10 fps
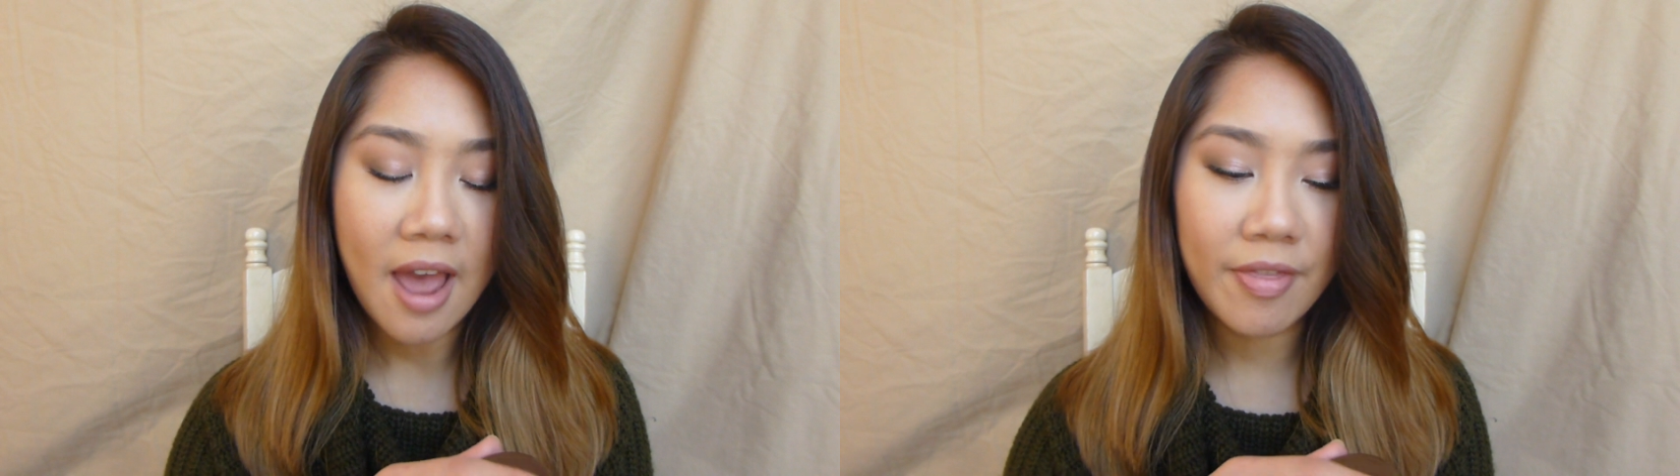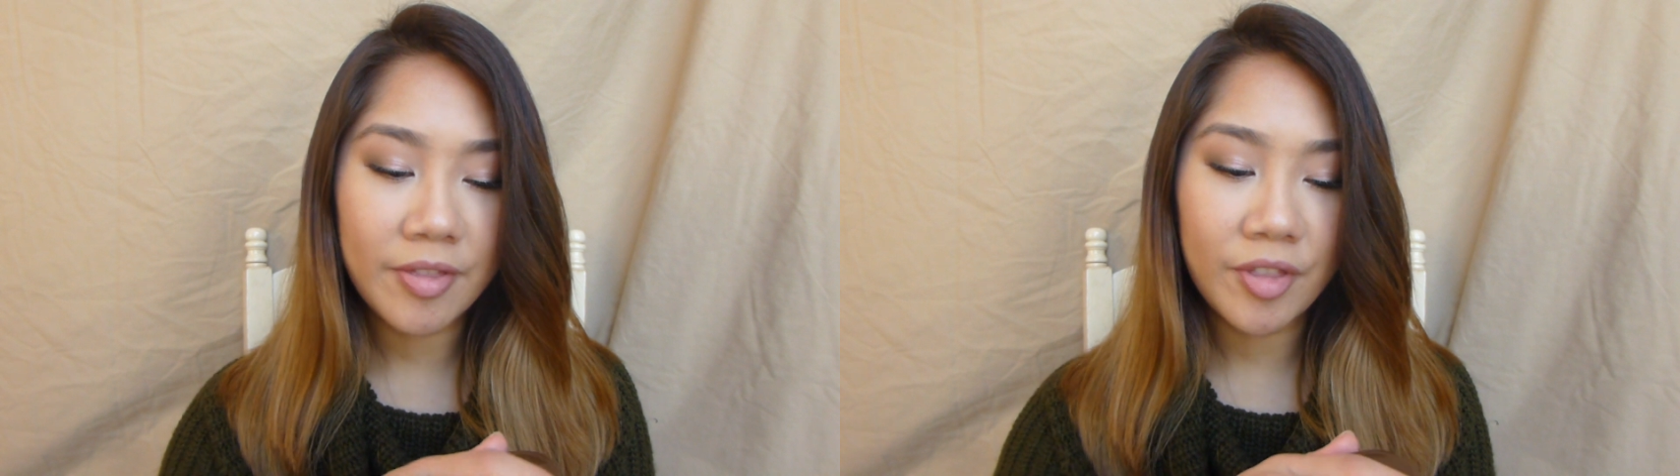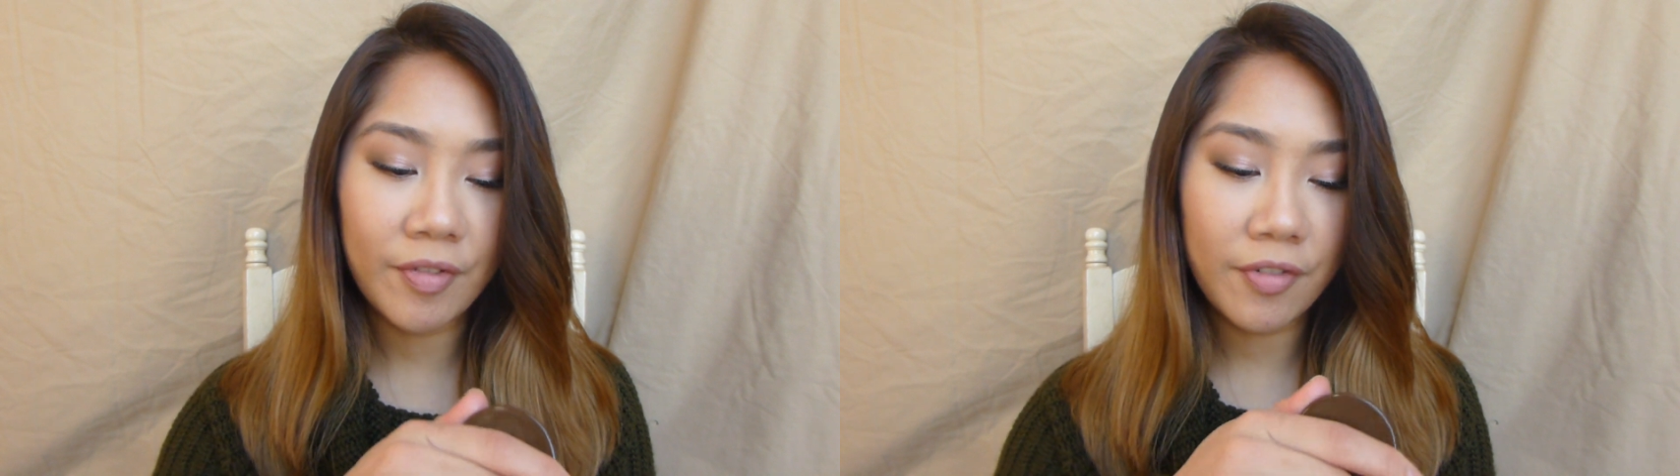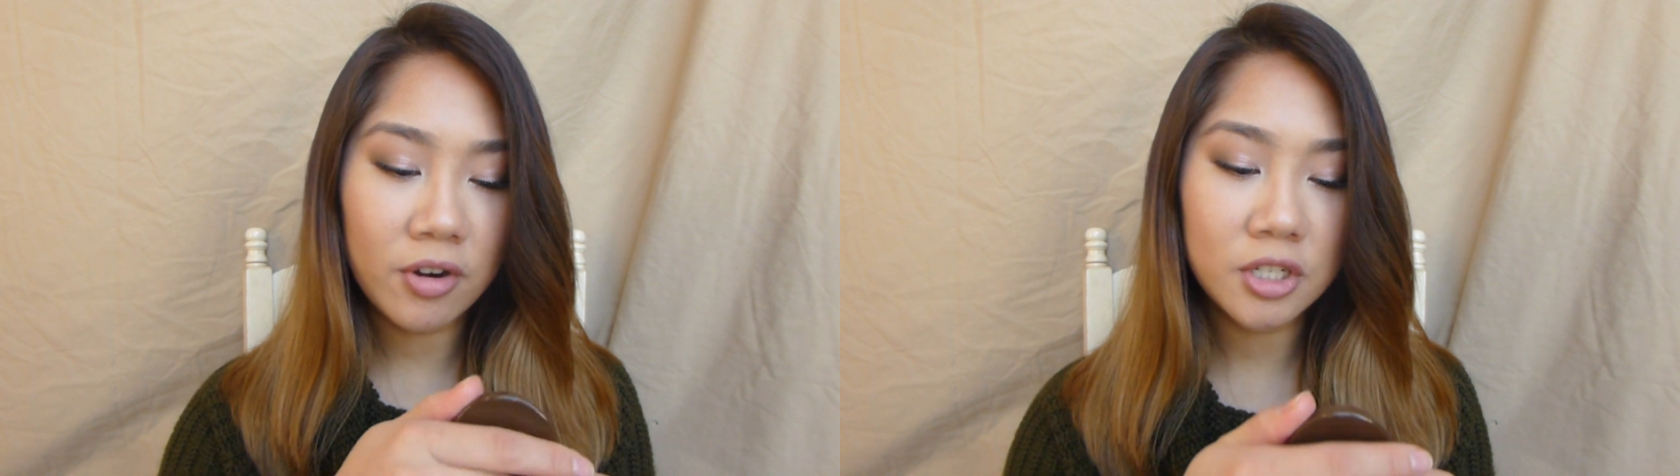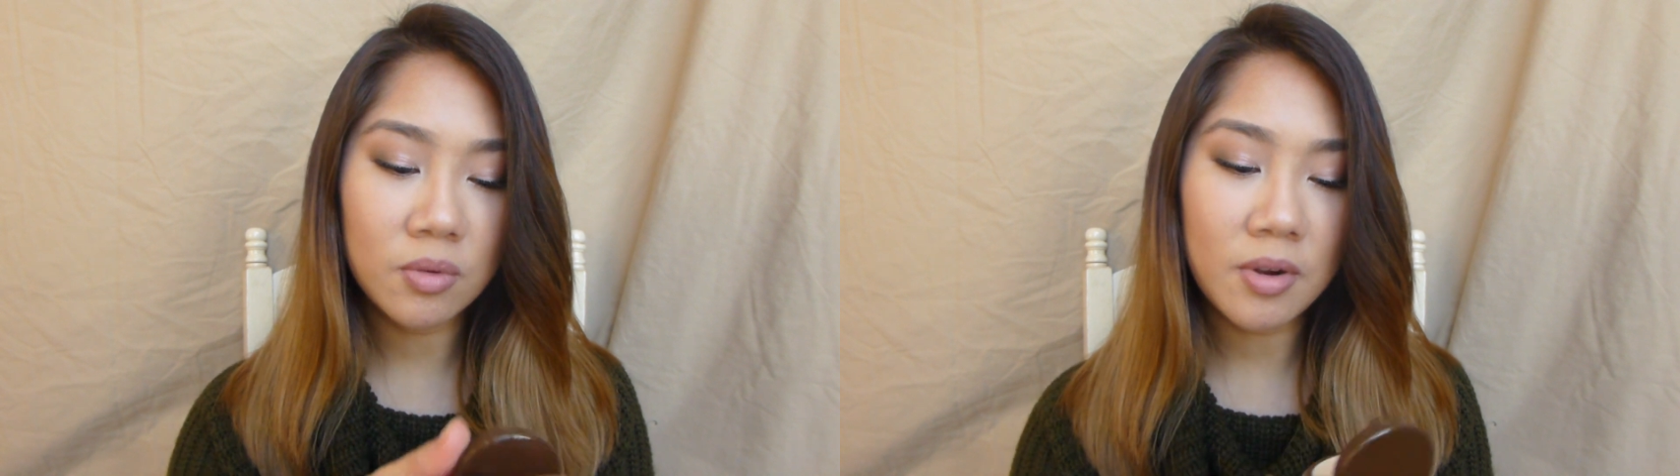and the
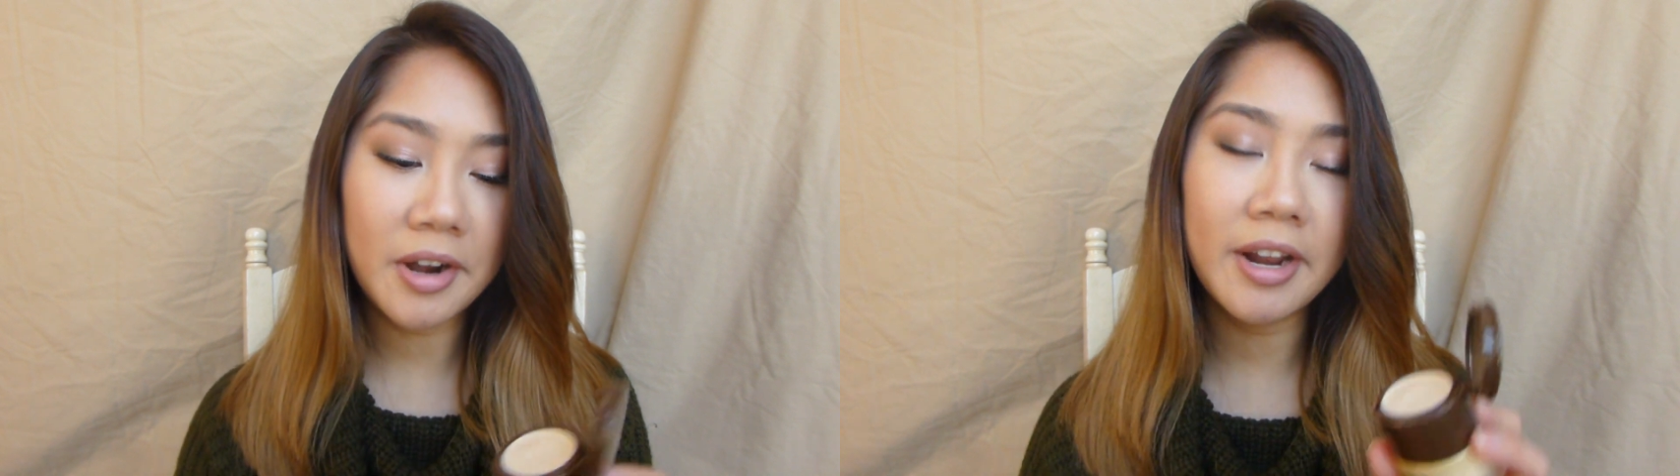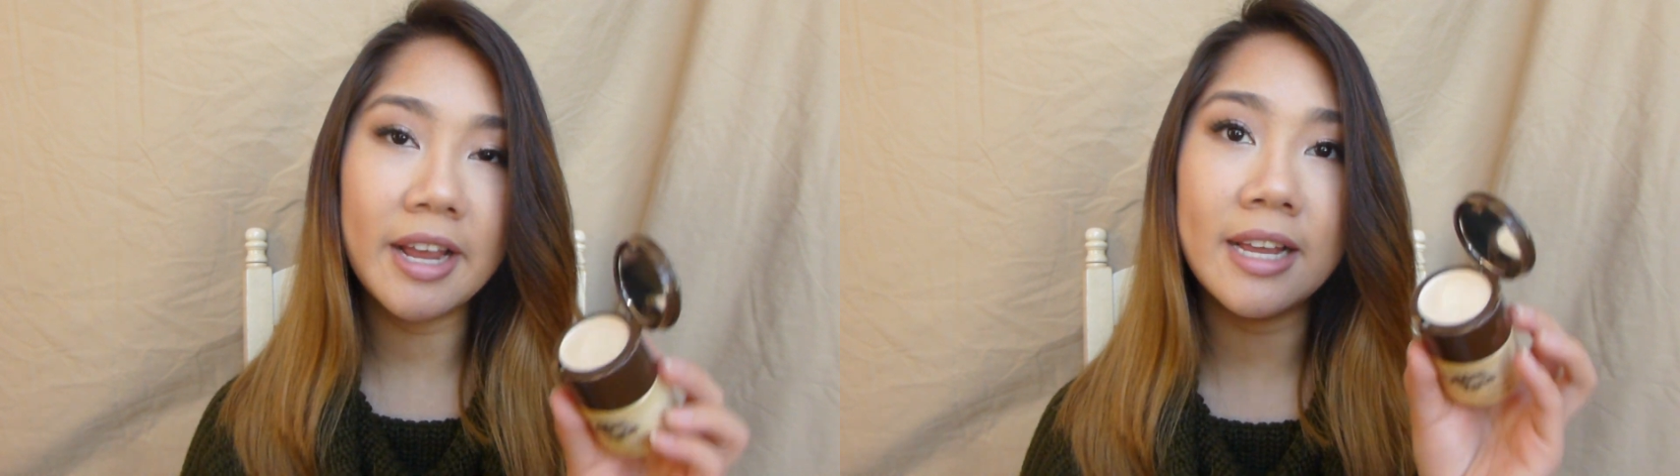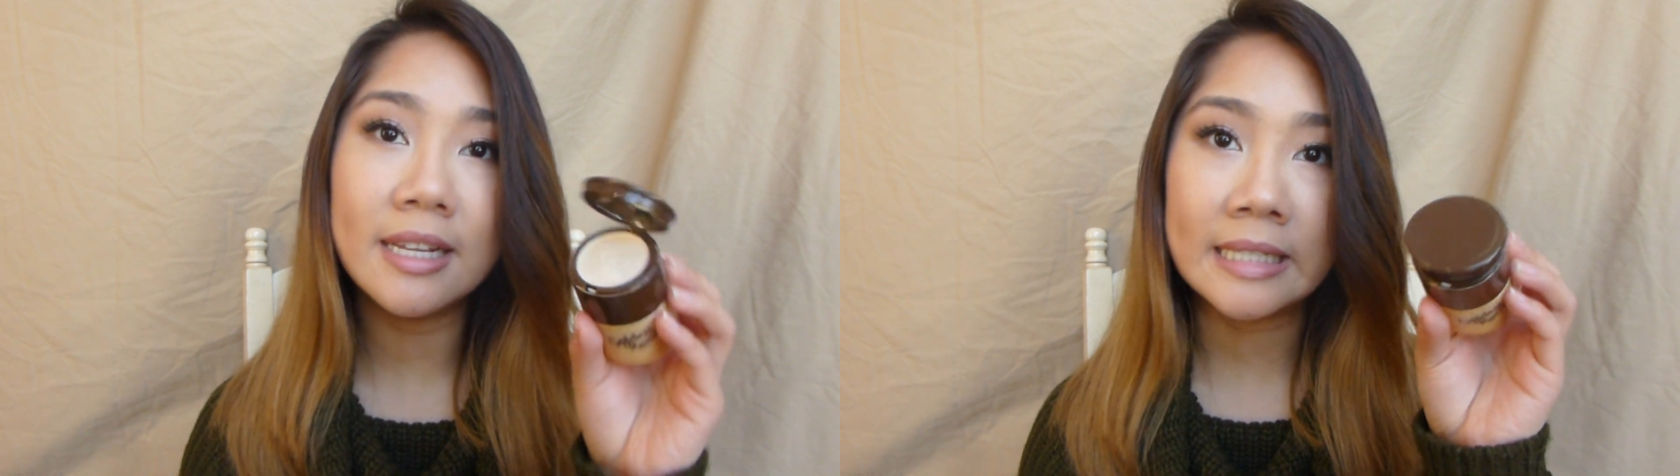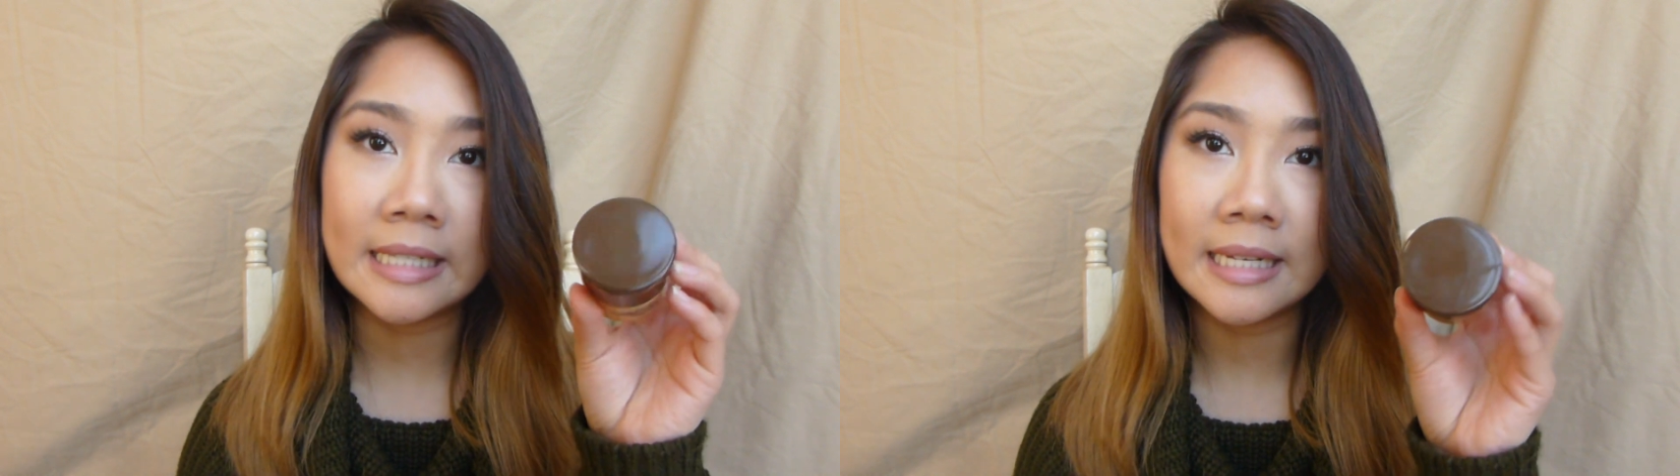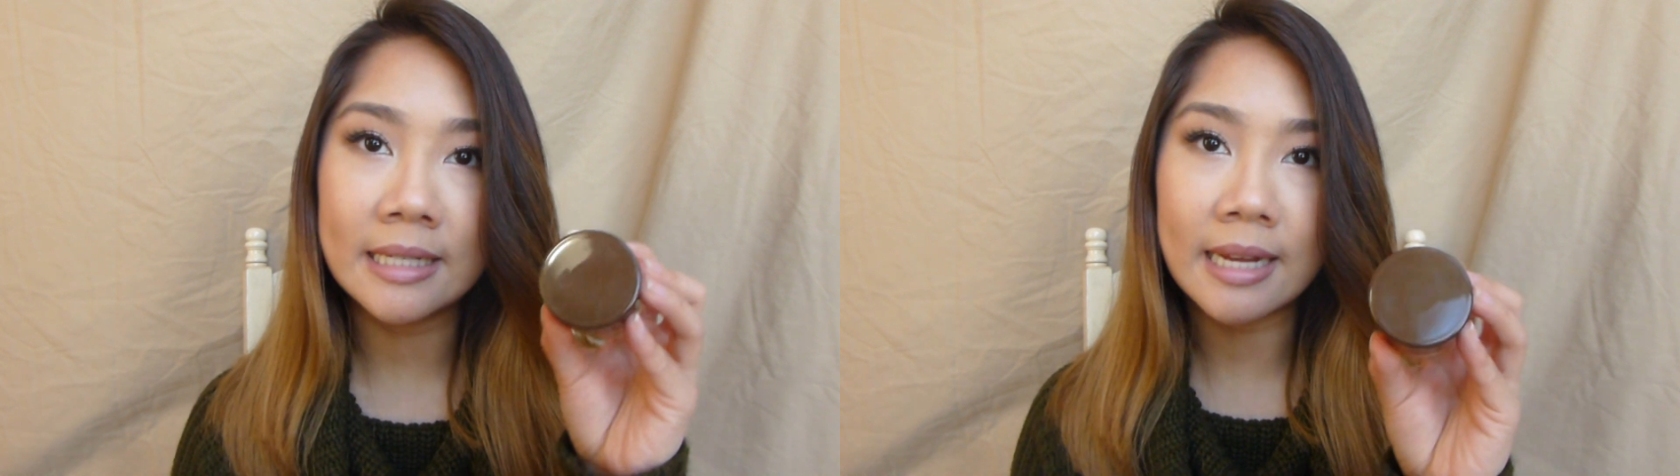first one is
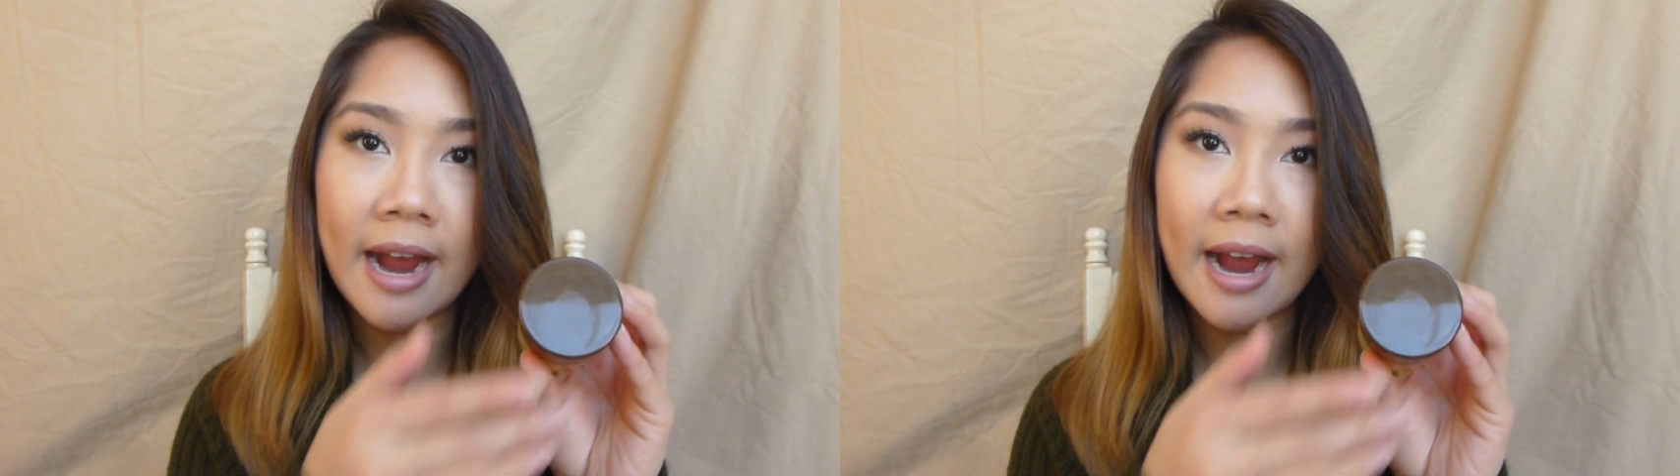this